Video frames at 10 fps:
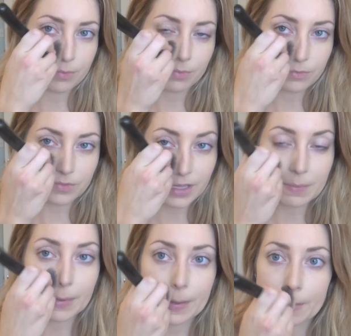
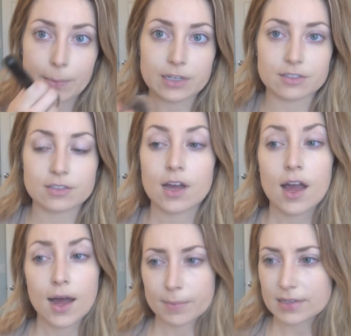than me, which
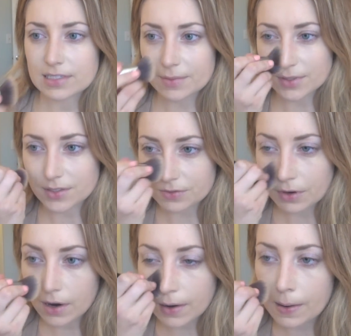I'm guessing most of
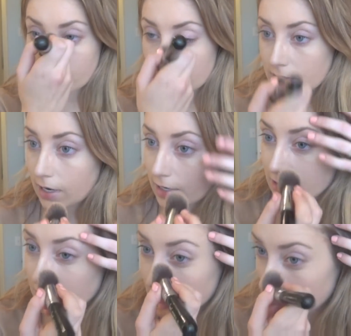you are, I
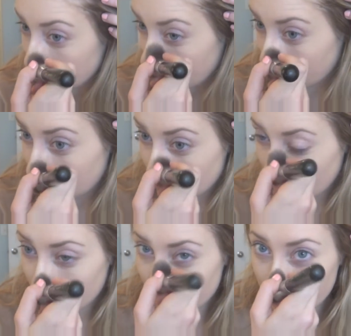usually just take this
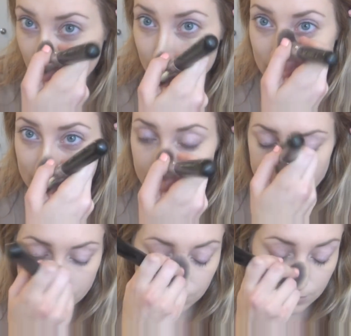kind of like on my
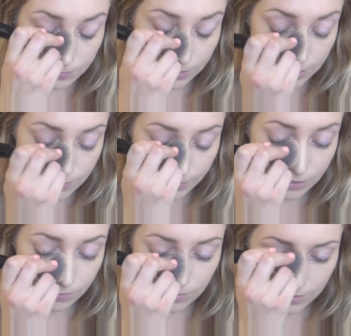nose because my
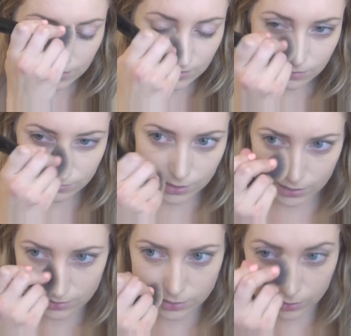nose gets
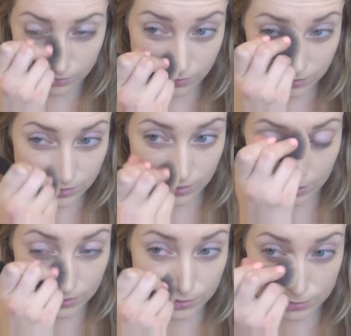kind of dark on the
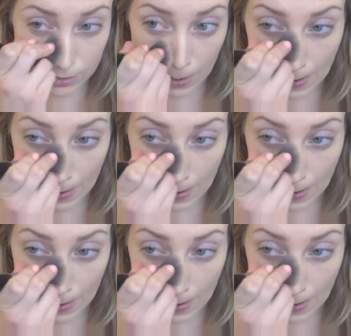sides.